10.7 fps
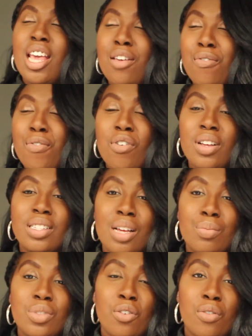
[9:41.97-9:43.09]
If your
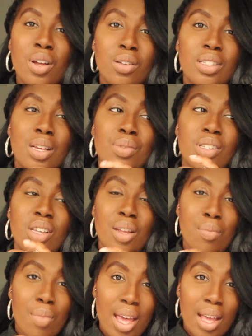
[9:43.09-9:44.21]
final exams are done
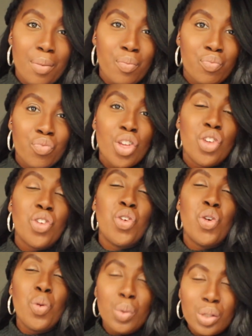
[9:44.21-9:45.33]
in May,
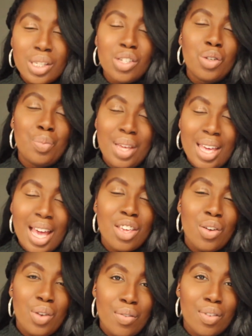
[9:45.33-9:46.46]
you will still be at
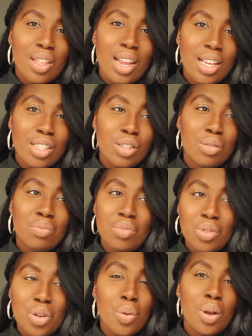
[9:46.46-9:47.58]
uni for the next
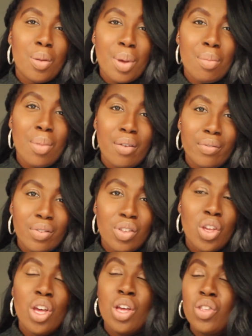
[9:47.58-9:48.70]
2 and a bit
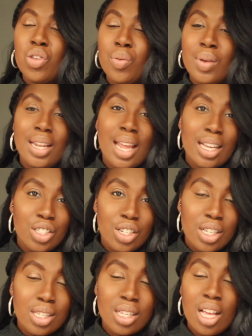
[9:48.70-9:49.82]
months. doing
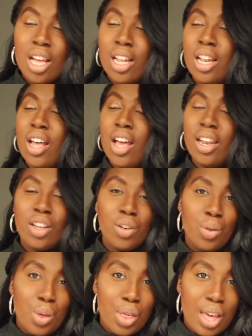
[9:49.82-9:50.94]
lectures, learning
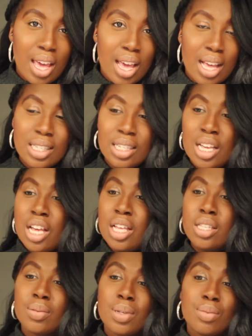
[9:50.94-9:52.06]
new things,
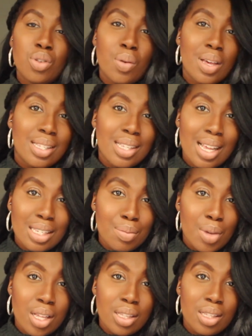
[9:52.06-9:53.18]
sometimes doing
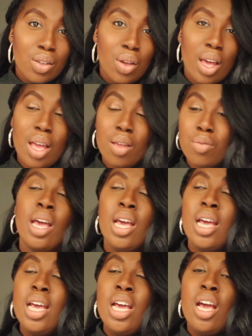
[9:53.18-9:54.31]
assessments, okay?
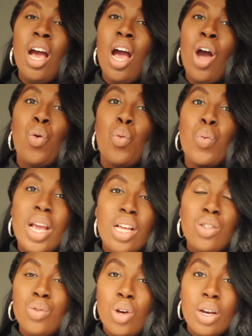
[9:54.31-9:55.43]
We
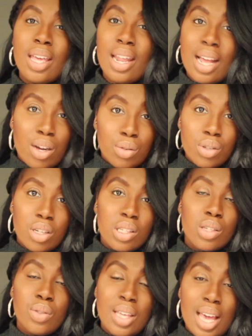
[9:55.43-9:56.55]
do not get out
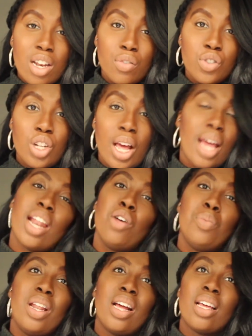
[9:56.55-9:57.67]
until the end of July, and I
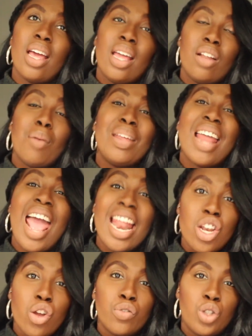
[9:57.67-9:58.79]
don't mean like, I mean
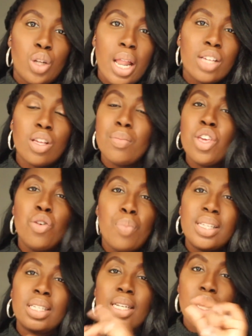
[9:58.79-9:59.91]
end of July. So I mean you
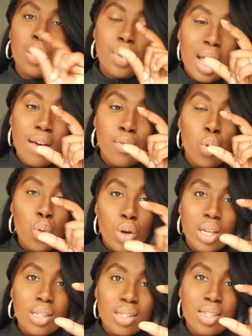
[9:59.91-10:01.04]
basically only have
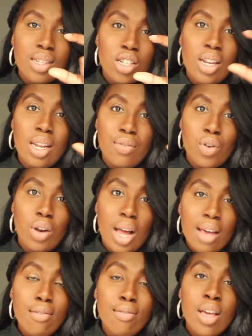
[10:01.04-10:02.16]
August to live your
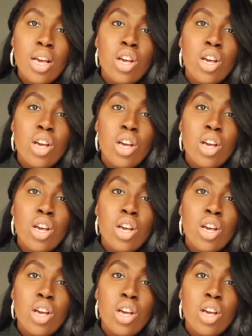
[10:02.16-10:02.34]
life.